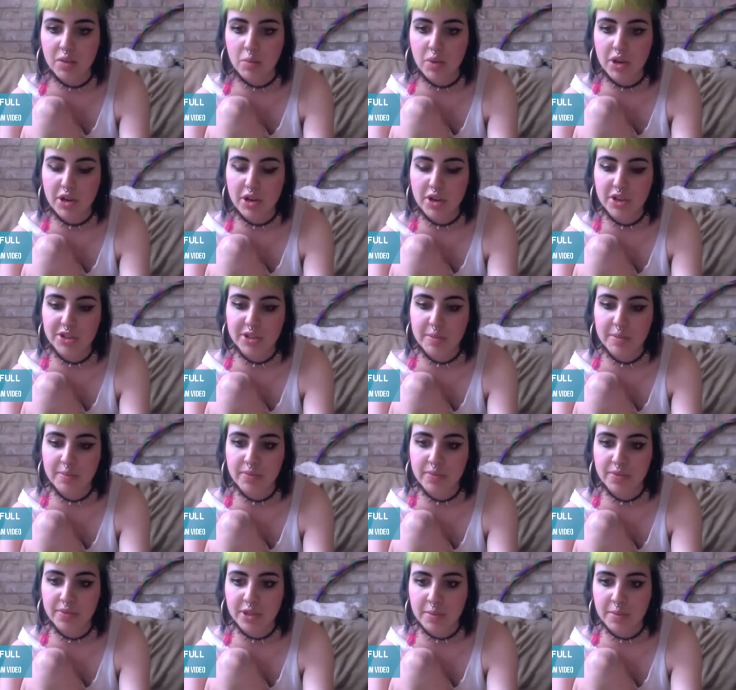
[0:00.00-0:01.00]
What are your, some,
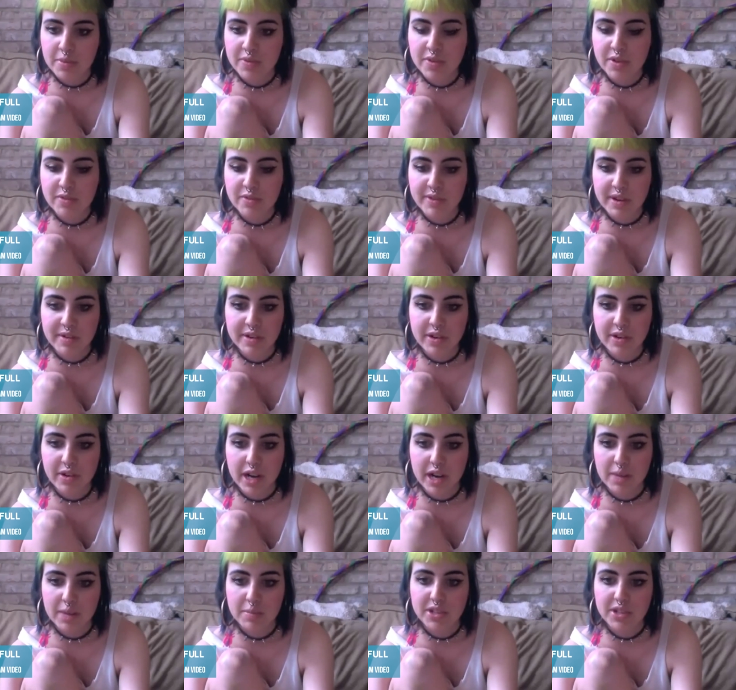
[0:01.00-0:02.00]
some of your favorite
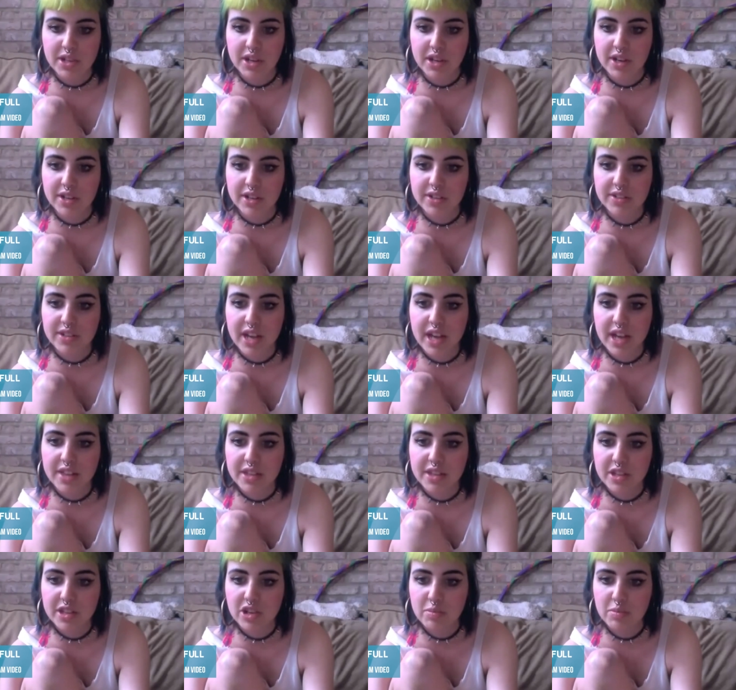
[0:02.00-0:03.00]
Grimes songs? I
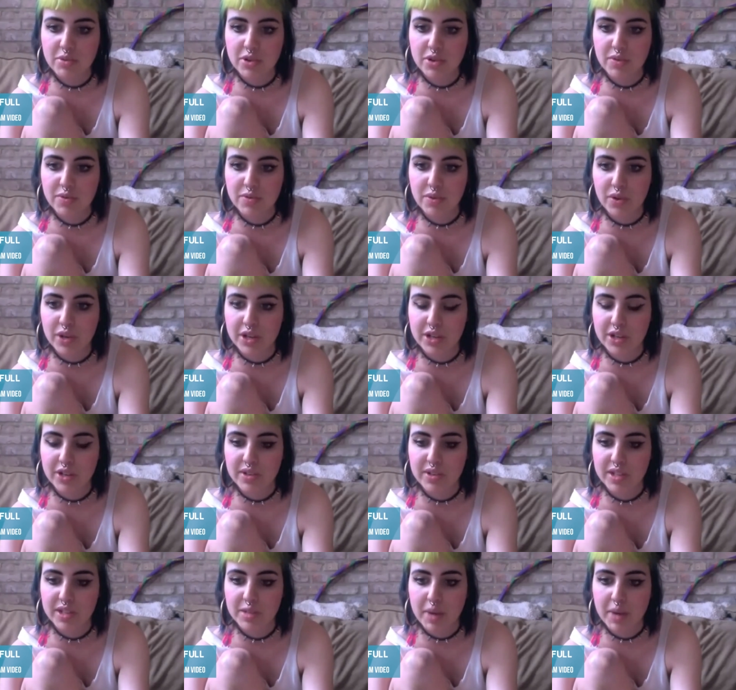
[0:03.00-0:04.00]
think you're beautiful and you
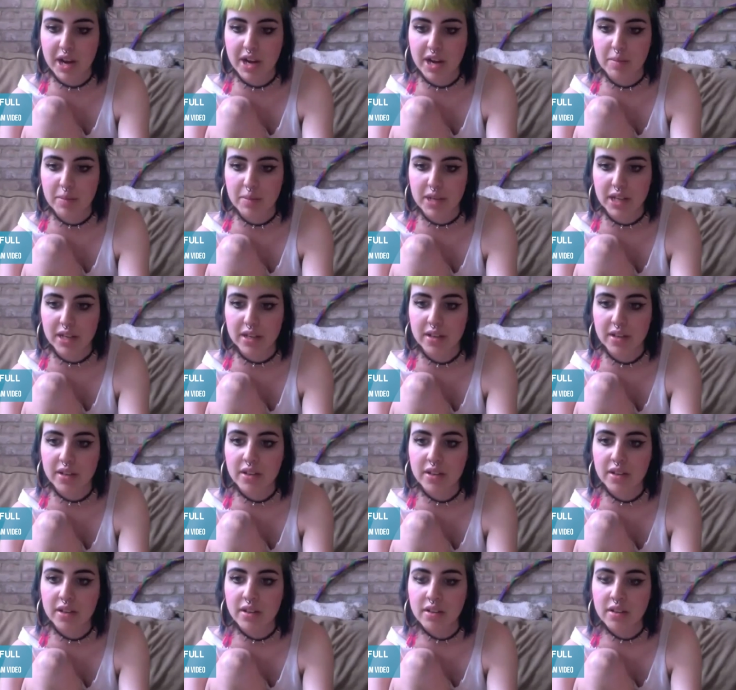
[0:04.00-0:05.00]
inspire me.
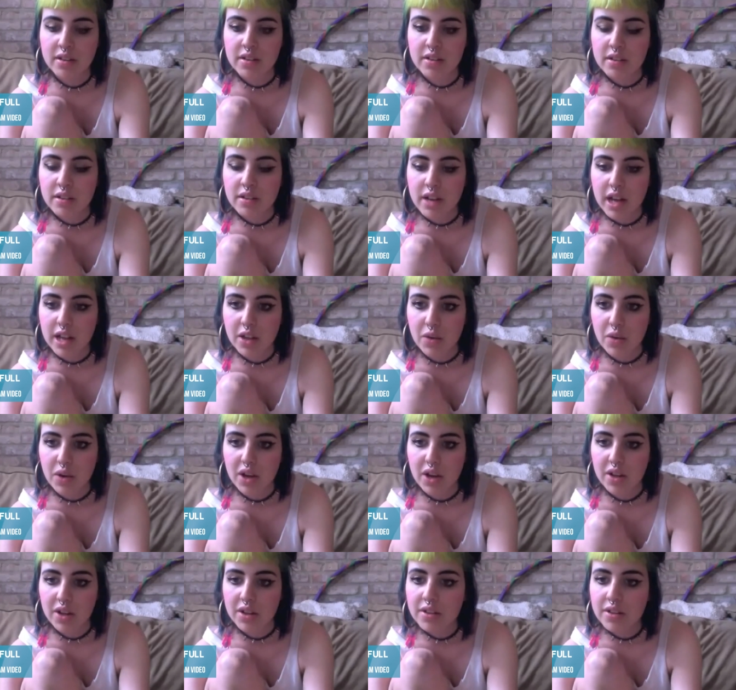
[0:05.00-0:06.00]
Oh,
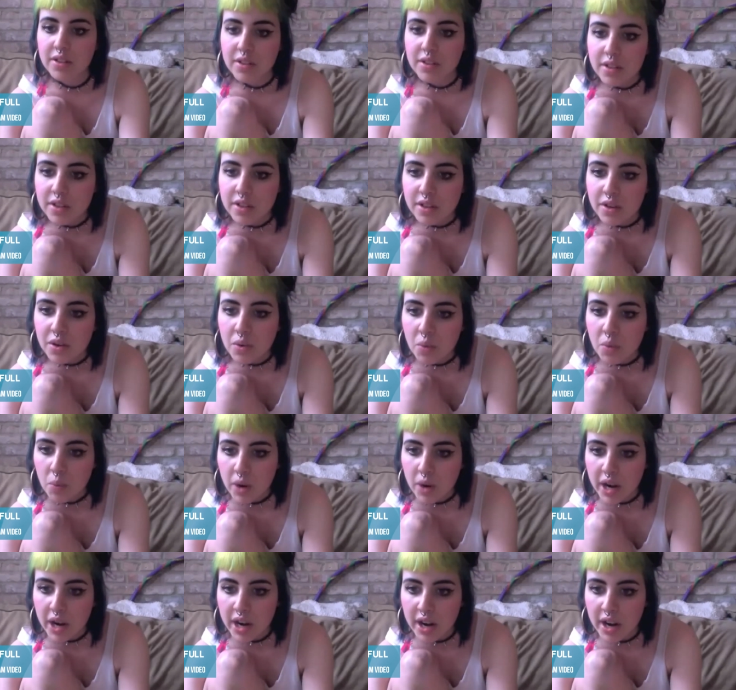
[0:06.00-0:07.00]
LOL. I think my
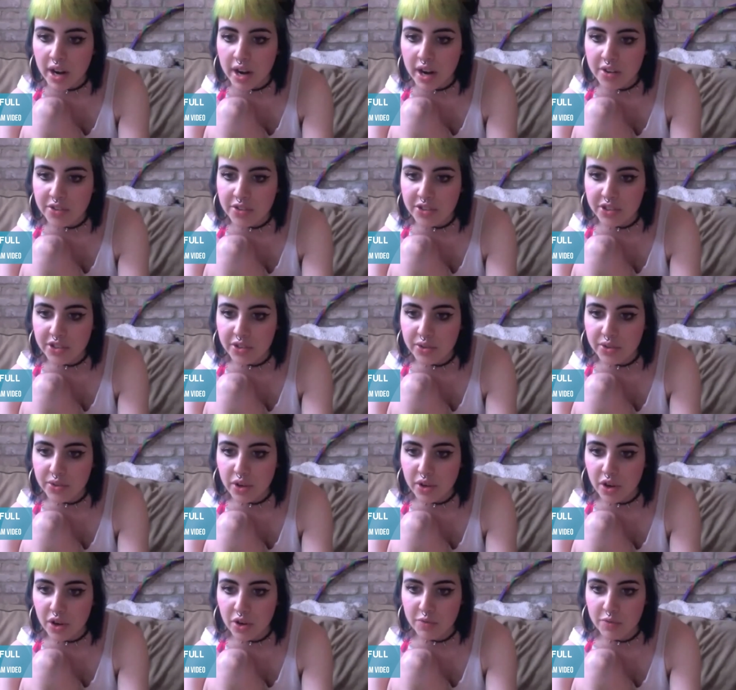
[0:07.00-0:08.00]
piece Inbox
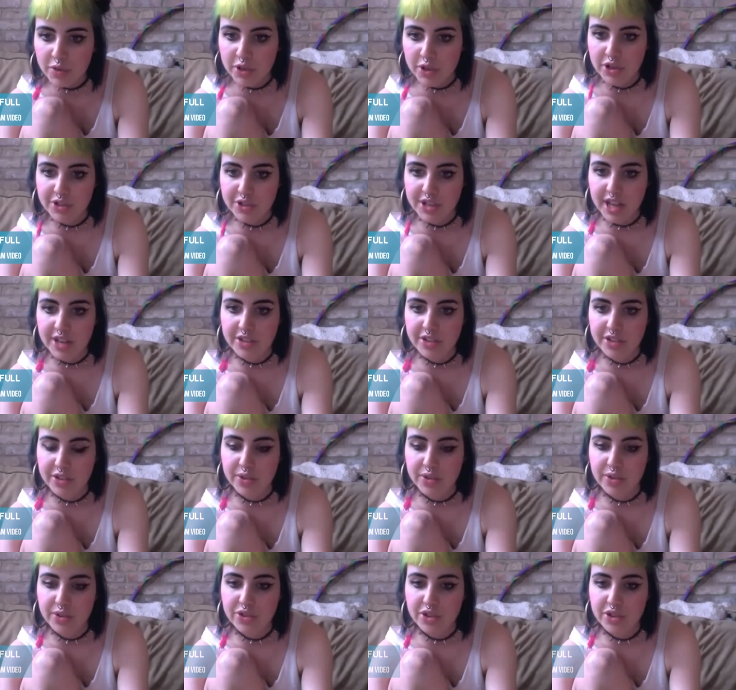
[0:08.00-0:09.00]
Full, which is a piece
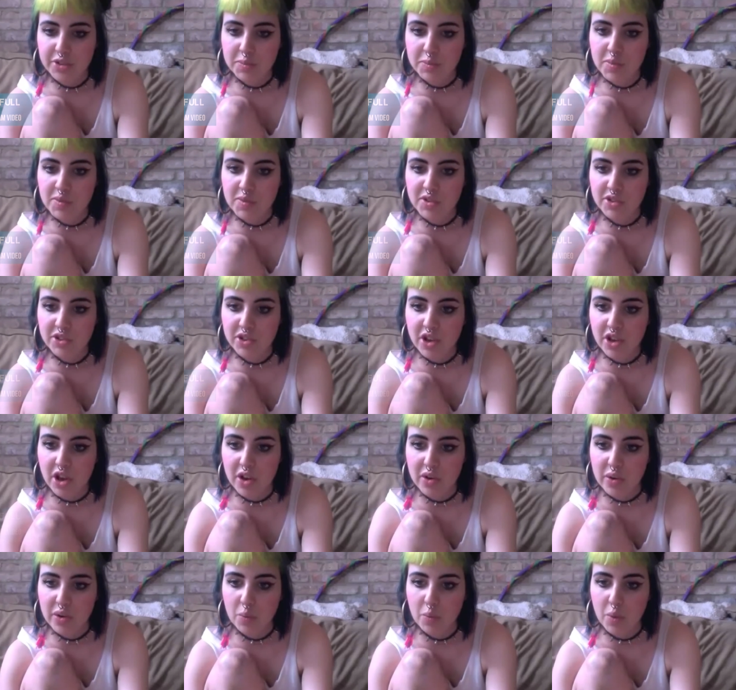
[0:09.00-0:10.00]
of me reading
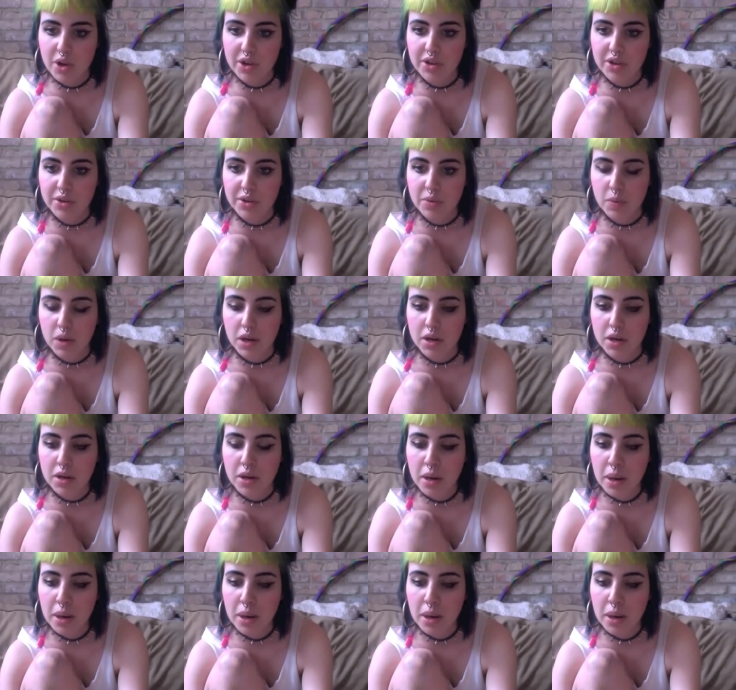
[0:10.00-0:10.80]
my entire Tumblr